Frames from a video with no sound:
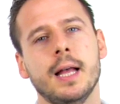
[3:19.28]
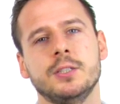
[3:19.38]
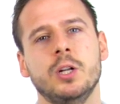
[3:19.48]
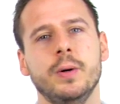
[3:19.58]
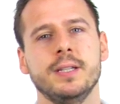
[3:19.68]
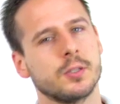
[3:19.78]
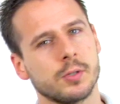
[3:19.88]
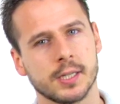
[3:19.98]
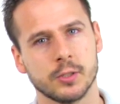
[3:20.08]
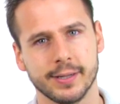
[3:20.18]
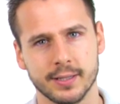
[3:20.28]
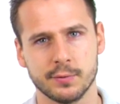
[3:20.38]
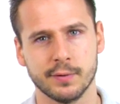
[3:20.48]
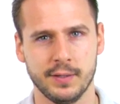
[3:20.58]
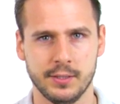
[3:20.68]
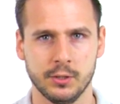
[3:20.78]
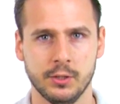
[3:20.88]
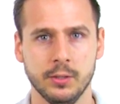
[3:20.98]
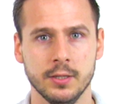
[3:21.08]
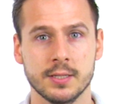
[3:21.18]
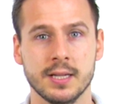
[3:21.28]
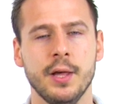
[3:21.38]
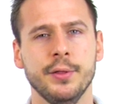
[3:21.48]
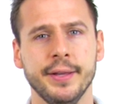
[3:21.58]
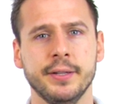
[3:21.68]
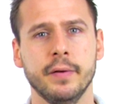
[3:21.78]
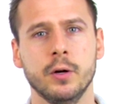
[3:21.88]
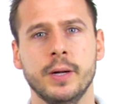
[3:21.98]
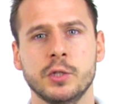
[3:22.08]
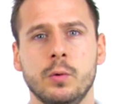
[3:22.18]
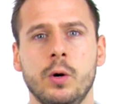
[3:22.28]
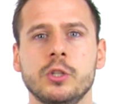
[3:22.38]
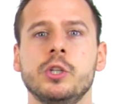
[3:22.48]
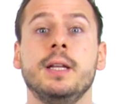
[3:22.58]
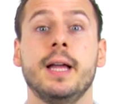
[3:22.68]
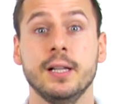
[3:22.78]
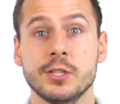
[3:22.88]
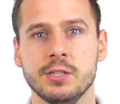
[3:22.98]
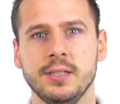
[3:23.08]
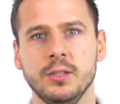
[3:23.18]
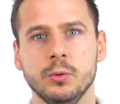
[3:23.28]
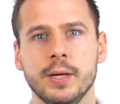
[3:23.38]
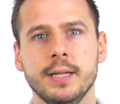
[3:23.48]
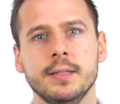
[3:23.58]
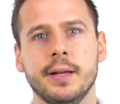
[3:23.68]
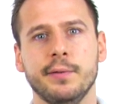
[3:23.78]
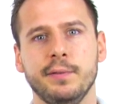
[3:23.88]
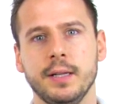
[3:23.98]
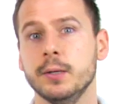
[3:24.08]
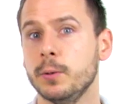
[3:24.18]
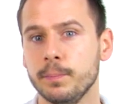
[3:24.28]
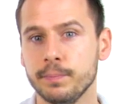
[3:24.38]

As always, this was Andreas for PhysioTutors. Thank you very much for watching and I'll see you in another video.